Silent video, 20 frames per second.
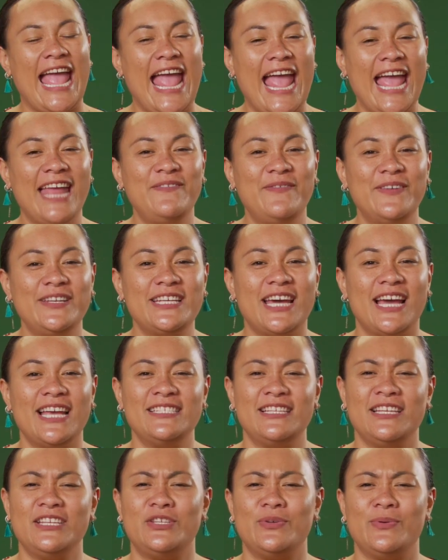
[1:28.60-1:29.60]

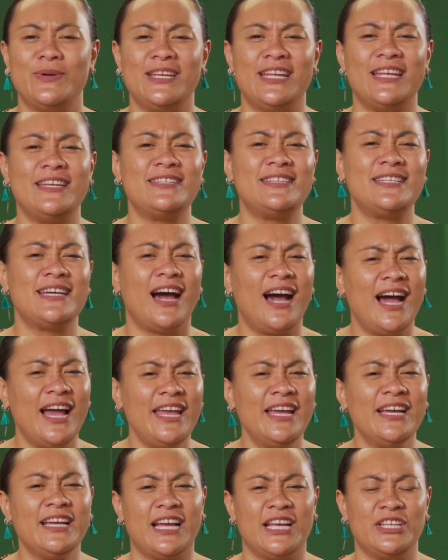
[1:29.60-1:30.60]
Advertising to an
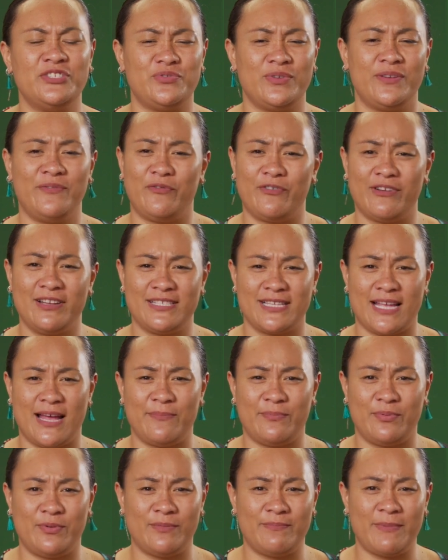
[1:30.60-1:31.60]
entire country, for
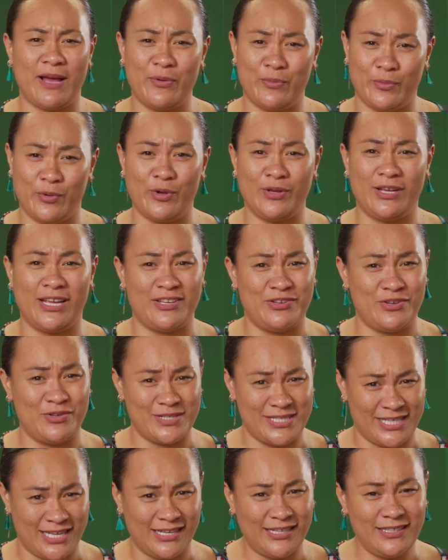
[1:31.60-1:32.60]
example, might work in New
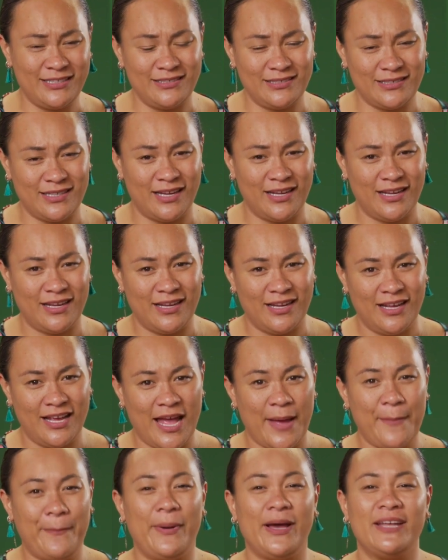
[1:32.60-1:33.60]
Zealand,
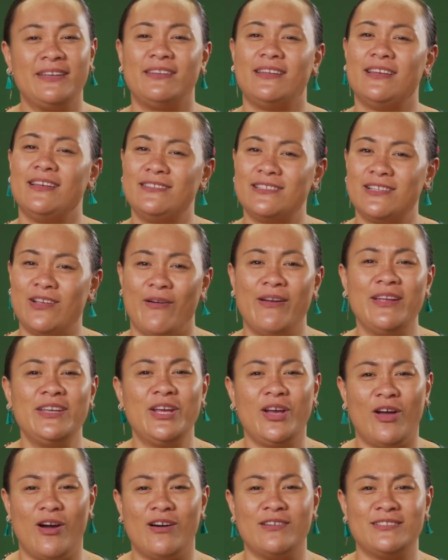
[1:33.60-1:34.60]
but it's going to
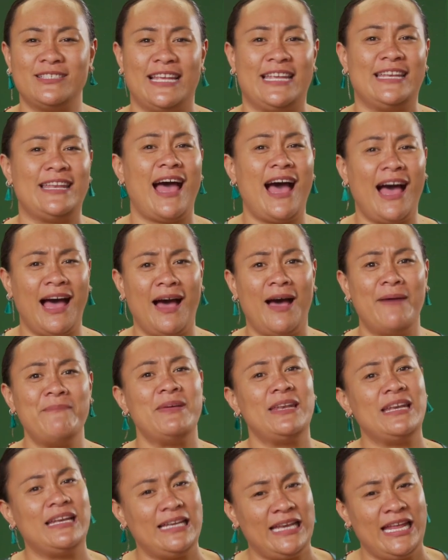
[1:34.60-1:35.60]
cost an arm
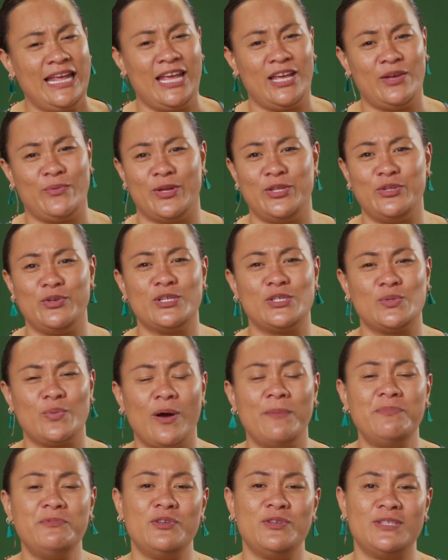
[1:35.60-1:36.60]
and a leg when you
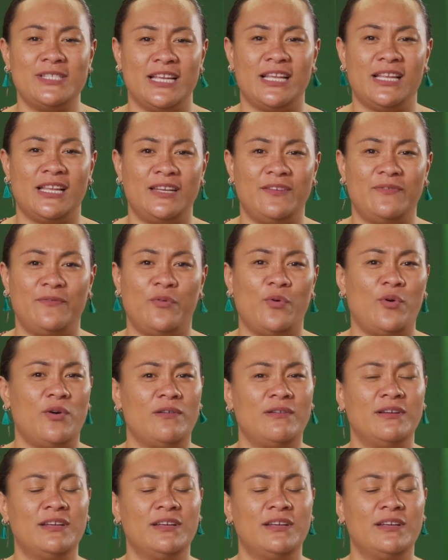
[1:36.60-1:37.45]
swap New Zealand for